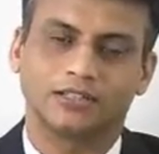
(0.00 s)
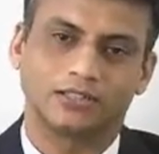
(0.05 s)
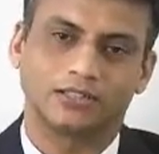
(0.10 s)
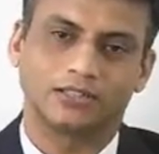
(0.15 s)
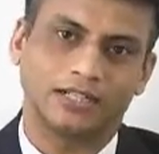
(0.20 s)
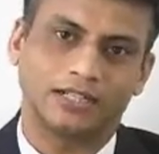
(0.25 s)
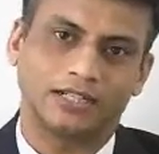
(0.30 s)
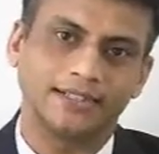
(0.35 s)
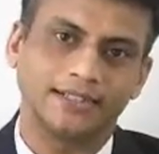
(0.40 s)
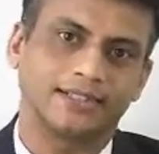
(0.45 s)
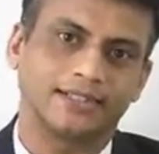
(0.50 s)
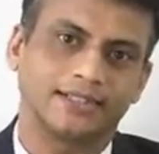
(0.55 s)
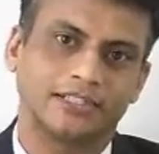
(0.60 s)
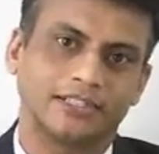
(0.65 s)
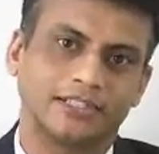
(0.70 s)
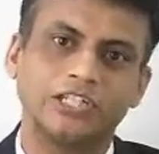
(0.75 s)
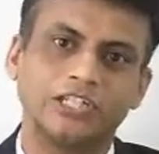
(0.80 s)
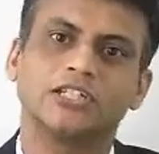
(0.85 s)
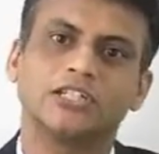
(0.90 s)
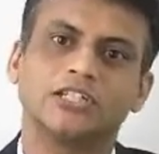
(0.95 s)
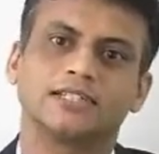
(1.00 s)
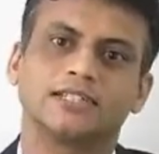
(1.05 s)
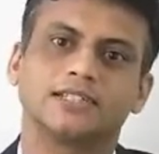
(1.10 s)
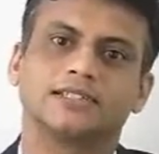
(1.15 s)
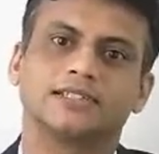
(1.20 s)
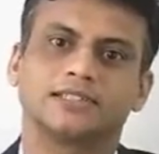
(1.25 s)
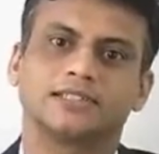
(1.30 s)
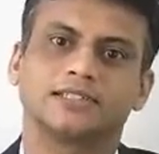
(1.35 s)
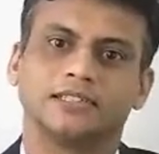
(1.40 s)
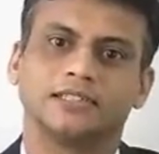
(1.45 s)
teaches
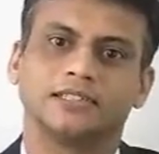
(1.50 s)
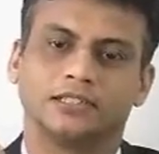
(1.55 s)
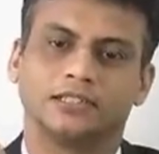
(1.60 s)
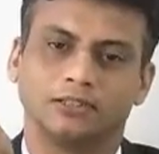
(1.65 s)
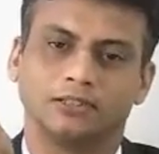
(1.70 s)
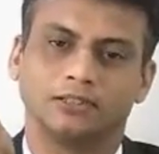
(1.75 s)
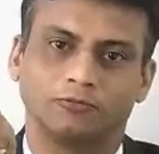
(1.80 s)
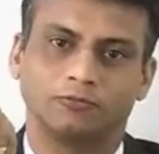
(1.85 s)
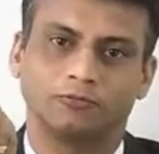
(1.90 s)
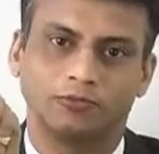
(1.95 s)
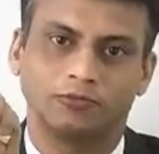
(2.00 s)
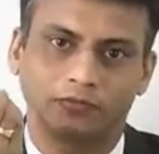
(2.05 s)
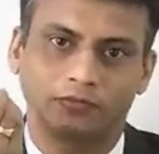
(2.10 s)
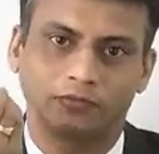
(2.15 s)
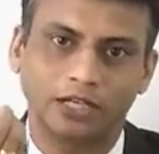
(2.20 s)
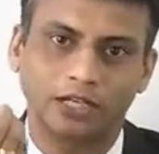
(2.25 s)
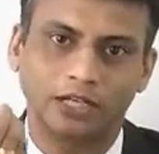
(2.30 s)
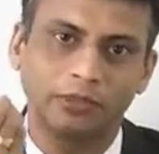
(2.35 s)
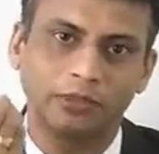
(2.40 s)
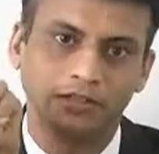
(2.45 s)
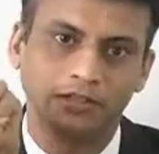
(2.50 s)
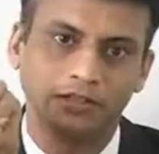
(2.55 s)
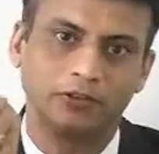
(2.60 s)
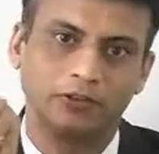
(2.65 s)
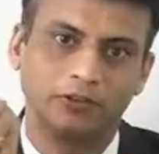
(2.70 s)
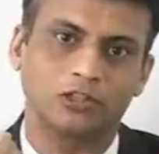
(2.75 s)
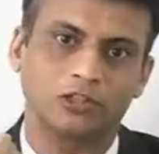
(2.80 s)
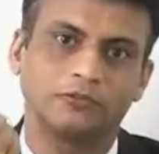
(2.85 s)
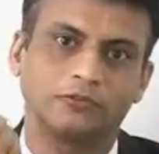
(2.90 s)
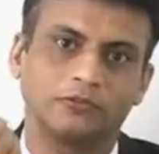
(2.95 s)
us the fundamental
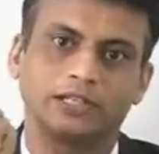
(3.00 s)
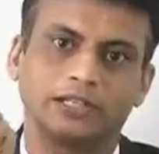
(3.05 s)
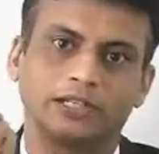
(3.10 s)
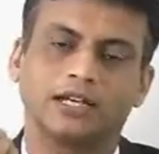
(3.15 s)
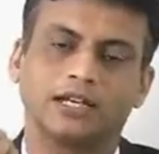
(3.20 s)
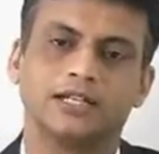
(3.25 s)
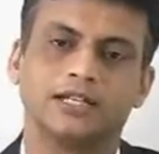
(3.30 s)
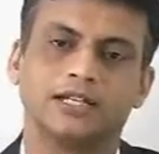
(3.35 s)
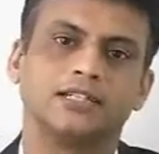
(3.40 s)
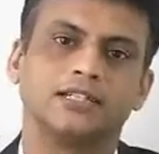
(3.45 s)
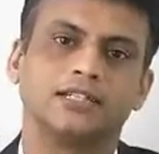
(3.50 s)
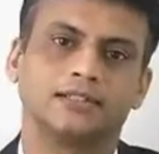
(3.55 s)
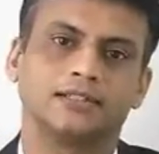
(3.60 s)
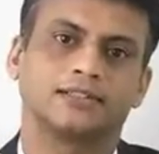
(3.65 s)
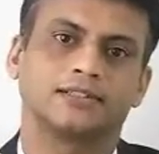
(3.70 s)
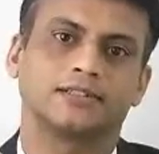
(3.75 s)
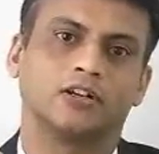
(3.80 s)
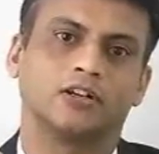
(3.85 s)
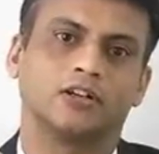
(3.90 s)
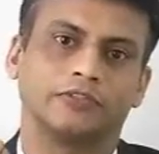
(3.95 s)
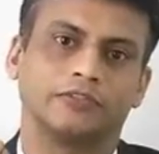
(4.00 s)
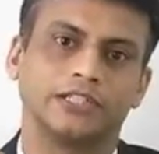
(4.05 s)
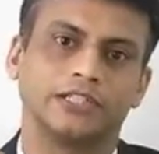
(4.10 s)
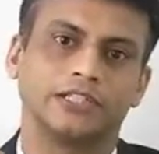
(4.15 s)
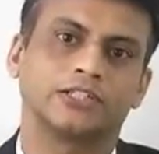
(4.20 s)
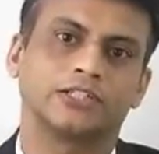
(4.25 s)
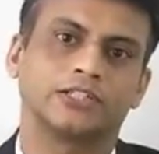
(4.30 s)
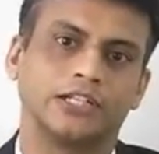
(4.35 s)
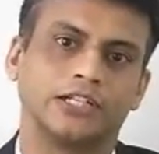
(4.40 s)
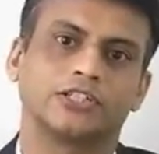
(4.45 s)
philosophical ideas of
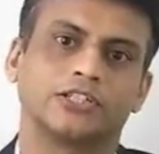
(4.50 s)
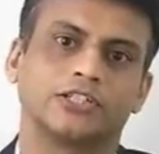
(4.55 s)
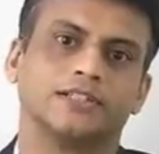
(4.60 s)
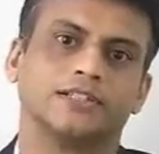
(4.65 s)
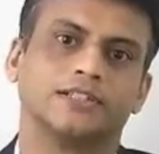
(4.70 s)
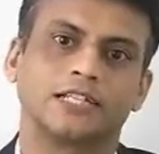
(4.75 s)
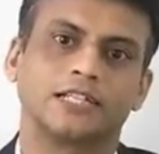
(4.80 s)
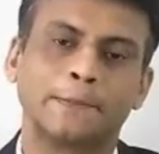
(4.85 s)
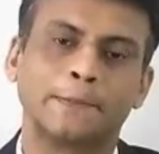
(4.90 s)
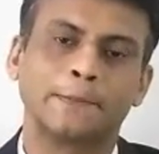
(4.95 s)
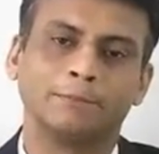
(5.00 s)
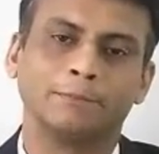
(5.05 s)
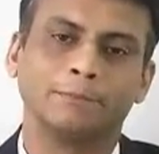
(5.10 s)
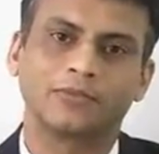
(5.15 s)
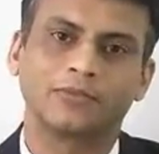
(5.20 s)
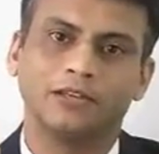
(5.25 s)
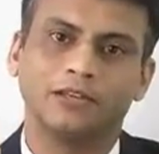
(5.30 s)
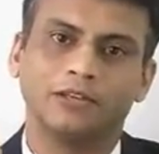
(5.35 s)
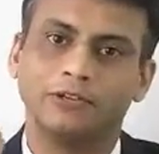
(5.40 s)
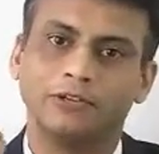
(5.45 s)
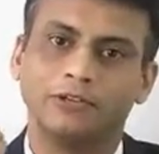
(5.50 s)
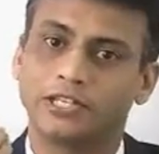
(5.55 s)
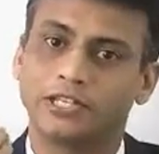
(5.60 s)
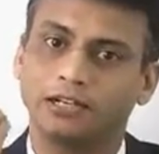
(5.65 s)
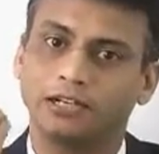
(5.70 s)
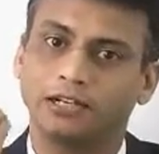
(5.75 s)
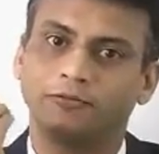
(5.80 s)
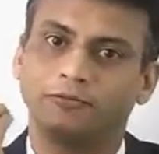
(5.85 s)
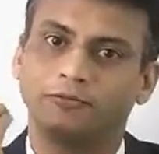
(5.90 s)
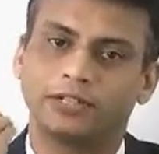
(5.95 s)
Indic traditions, which
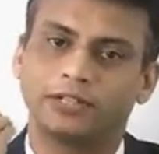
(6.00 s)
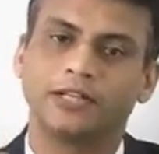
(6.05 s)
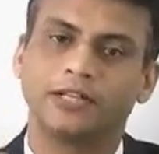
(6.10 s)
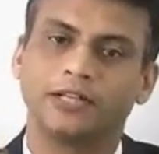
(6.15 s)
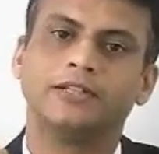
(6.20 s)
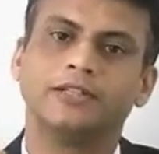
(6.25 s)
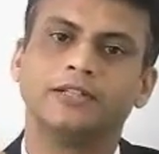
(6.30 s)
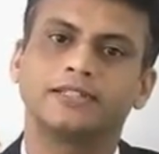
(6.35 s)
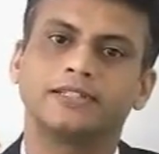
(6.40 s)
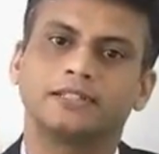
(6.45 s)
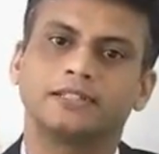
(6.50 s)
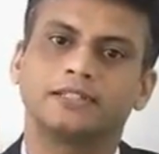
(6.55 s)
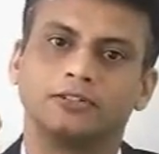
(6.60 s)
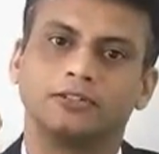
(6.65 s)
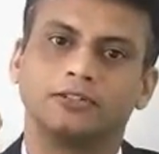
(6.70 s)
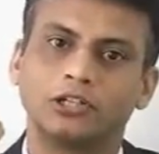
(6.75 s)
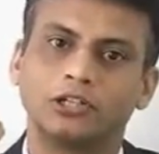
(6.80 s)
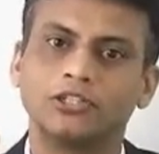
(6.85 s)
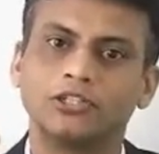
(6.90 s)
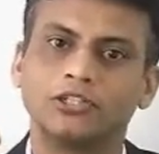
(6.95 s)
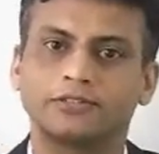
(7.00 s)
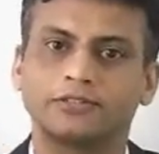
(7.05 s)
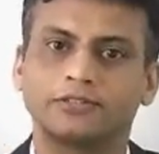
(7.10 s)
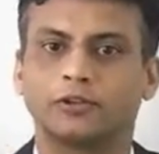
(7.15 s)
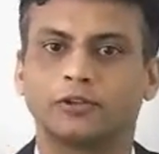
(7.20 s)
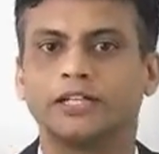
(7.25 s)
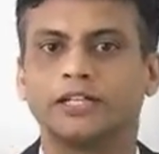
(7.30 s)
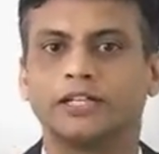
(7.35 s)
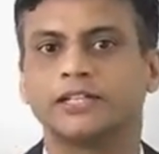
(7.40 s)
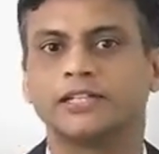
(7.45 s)
have relevance not just
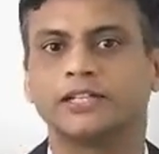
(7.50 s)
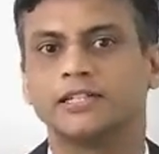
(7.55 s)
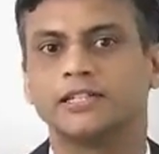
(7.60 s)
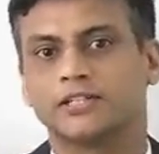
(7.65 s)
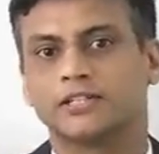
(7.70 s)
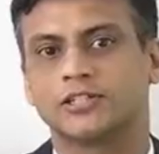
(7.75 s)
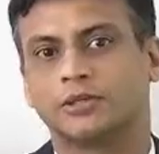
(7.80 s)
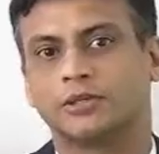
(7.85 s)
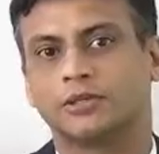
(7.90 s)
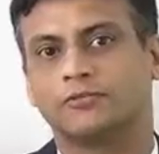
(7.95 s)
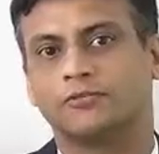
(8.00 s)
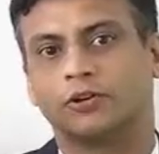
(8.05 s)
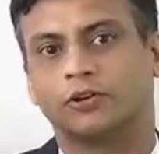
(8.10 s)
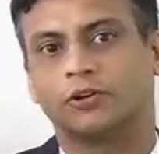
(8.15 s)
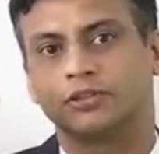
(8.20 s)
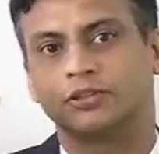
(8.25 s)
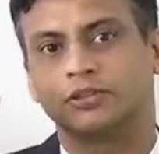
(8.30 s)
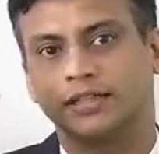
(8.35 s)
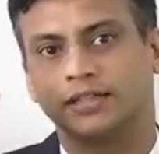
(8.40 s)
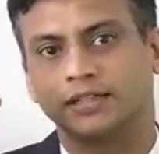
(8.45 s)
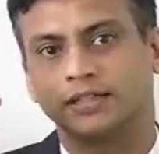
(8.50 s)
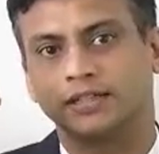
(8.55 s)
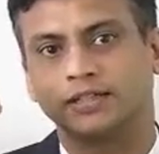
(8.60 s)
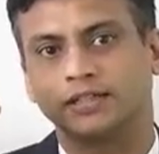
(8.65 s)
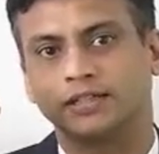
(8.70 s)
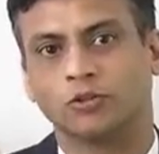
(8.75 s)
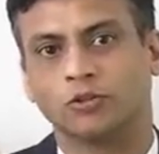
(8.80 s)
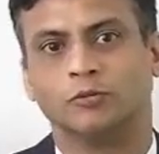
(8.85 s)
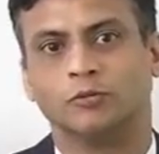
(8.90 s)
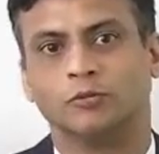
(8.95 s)
for Indian culture but for the entire
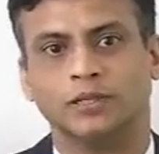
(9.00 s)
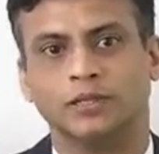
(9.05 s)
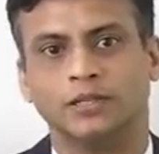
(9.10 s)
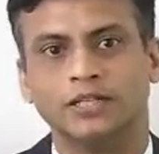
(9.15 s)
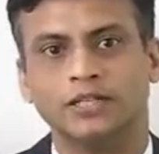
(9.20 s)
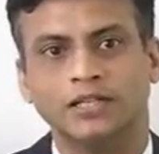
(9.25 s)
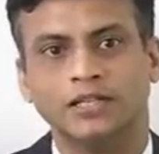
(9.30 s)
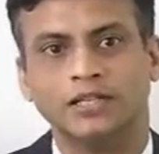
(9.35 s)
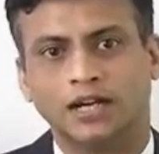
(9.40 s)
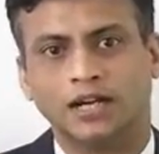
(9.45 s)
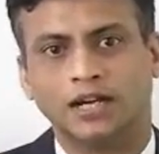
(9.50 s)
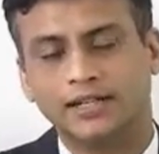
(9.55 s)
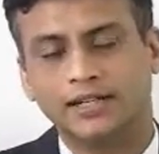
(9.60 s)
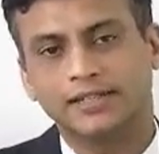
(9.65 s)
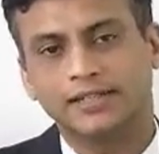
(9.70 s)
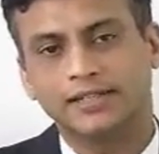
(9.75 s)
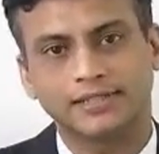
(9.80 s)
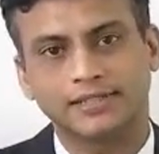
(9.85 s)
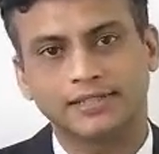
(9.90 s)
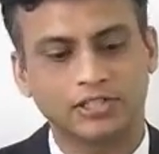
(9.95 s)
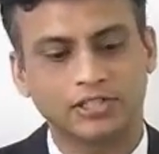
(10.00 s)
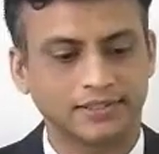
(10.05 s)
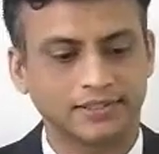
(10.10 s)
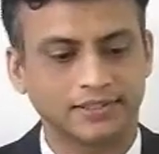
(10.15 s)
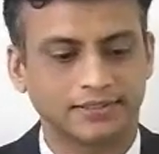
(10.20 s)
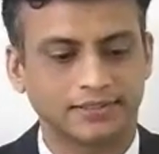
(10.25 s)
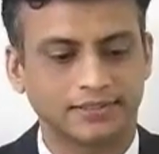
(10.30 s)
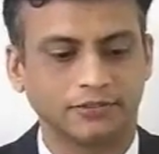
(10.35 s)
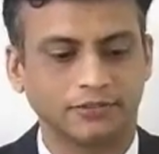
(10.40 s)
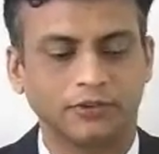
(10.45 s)
globe. Ideas such
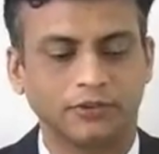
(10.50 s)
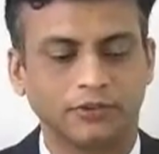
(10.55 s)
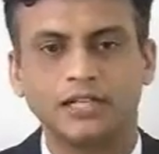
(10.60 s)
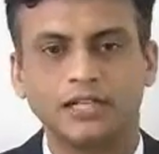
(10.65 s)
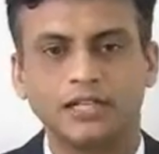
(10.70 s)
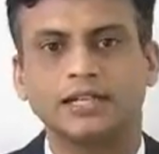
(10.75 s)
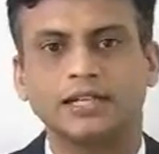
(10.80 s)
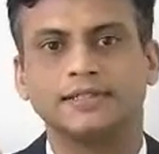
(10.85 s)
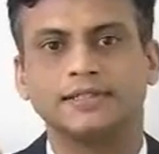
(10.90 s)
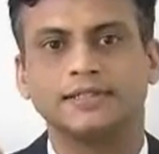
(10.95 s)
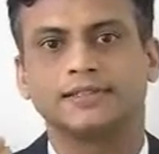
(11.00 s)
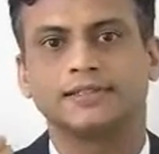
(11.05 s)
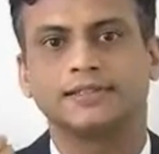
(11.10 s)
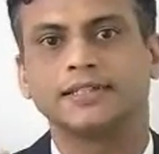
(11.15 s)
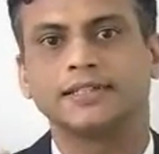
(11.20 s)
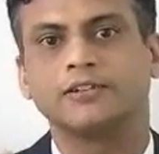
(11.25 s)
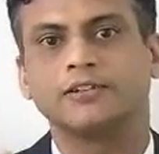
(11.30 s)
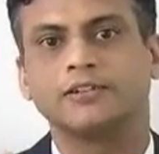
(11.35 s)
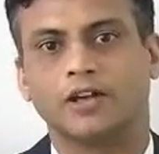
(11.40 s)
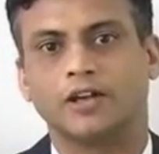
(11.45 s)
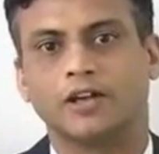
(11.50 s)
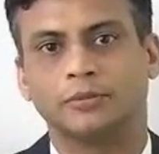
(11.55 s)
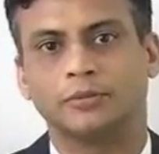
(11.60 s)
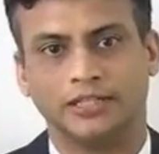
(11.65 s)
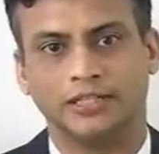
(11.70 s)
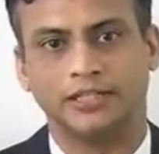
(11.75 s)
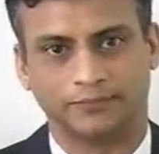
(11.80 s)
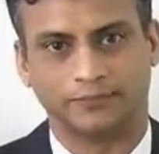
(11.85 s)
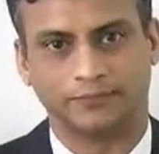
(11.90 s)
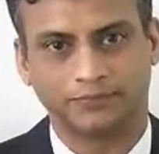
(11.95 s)
as the world as a single family,